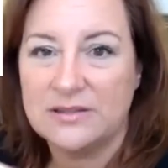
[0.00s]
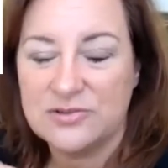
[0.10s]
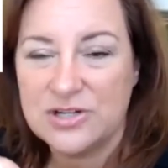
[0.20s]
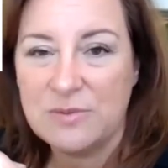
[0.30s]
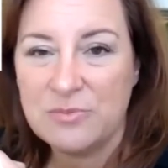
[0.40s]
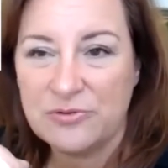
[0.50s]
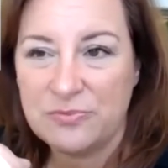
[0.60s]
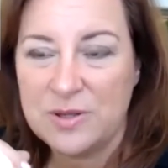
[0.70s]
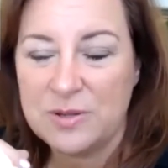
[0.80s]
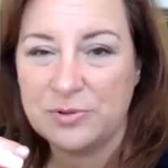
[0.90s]
There's a number of
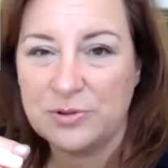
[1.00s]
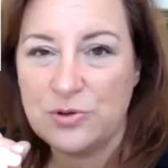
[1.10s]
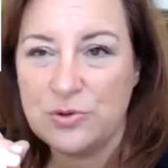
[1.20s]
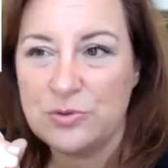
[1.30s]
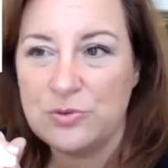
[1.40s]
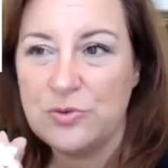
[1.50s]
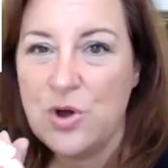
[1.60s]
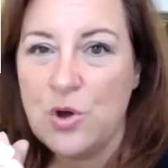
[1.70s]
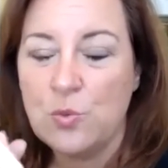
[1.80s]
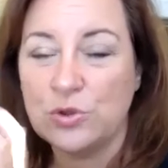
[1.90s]
people who
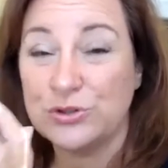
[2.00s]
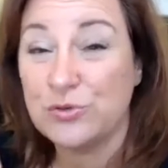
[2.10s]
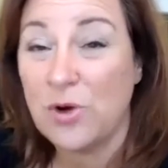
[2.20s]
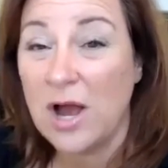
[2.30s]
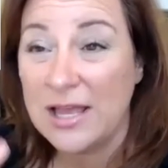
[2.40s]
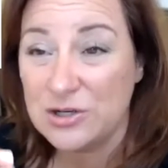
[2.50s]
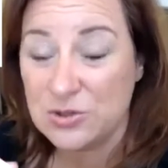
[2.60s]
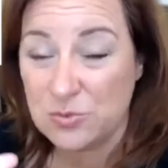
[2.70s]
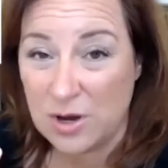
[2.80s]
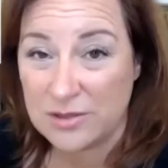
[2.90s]
will try a
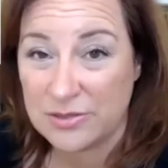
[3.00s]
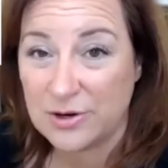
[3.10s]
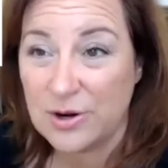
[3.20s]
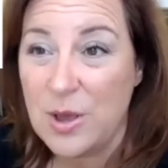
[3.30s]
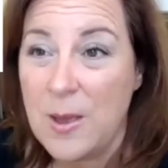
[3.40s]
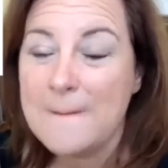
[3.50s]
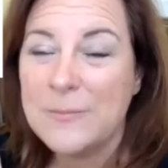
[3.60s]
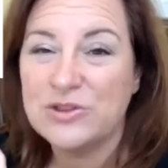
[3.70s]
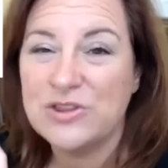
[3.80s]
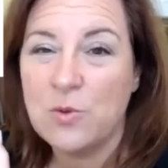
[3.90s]
new author,
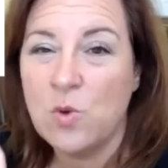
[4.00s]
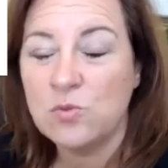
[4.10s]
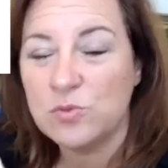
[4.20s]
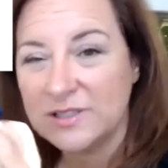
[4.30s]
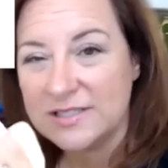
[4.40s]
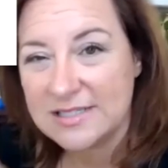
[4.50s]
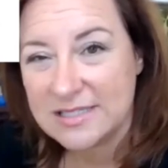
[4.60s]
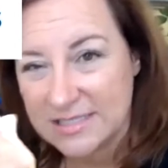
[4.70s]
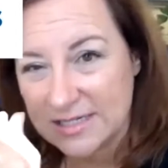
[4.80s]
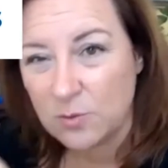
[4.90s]
but they won't really
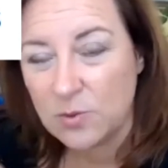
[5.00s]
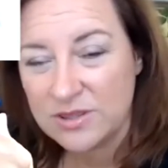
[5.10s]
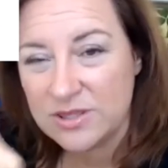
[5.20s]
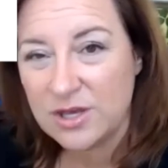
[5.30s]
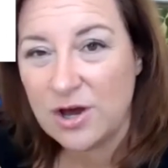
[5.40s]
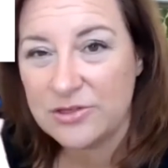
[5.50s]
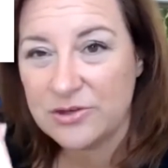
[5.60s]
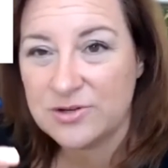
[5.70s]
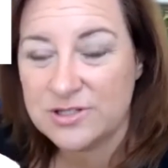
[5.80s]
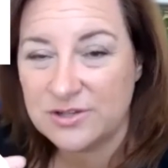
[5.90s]
stick with the
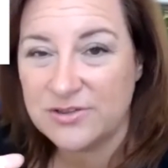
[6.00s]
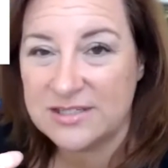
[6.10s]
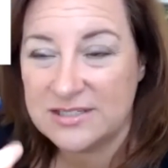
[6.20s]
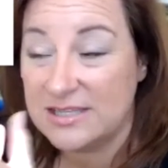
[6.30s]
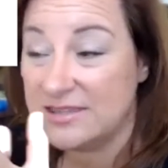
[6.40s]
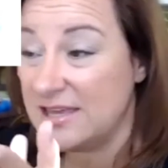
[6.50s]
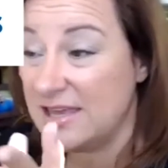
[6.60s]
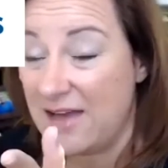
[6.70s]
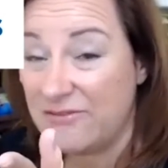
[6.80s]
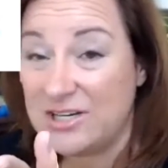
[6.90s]
author until they see they
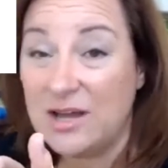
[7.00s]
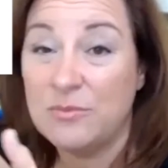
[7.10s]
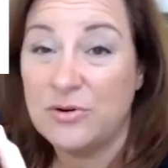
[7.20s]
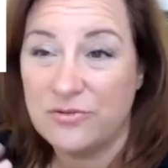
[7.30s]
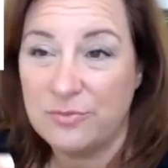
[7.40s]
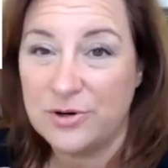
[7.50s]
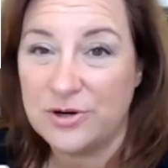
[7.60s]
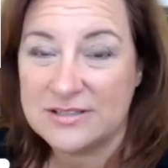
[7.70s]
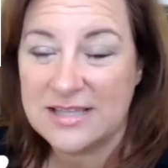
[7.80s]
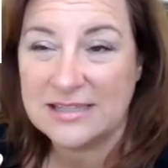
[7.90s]
have a number of
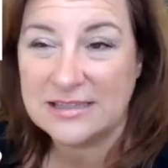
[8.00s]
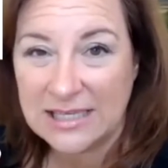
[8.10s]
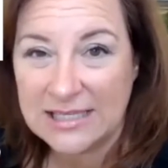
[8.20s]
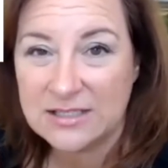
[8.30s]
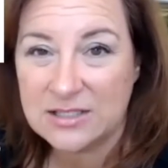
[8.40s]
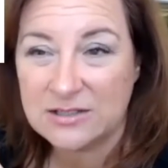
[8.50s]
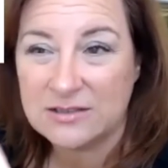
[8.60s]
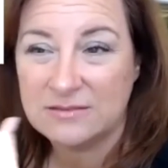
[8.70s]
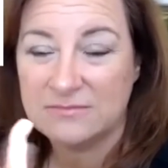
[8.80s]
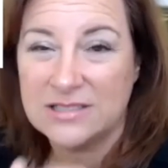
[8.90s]
books. They like
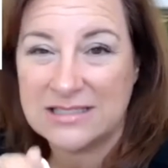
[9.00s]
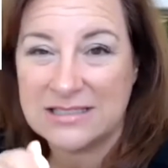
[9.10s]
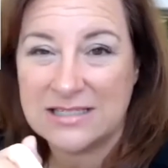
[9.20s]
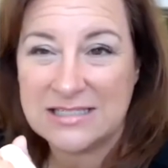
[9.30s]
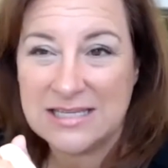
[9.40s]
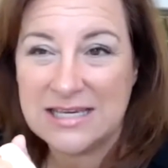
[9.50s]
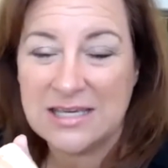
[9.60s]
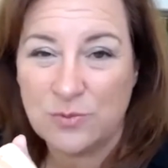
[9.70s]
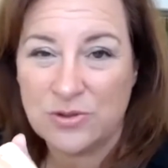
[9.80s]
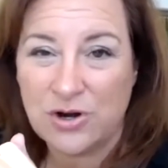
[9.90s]
to dig
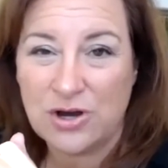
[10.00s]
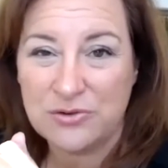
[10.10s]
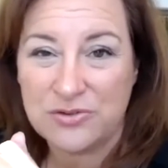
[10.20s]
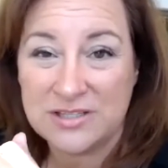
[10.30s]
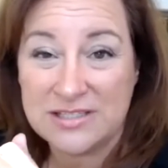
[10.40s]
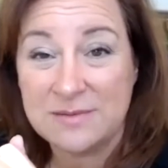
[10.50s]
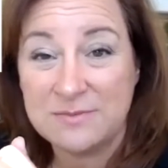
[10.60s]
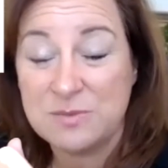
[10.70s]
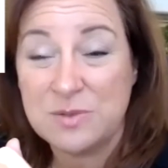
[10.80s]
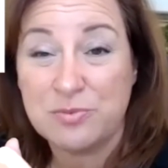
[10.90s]
in with an author that
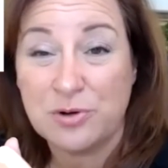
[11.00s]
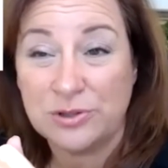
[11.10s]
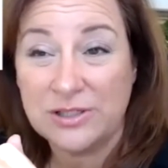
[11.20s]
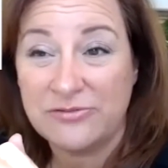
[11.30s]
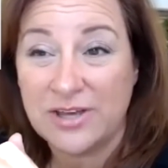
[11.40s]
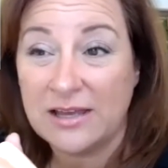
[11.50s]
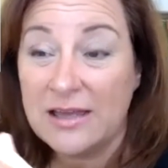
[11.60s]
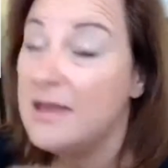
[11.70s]
seems to be prolific.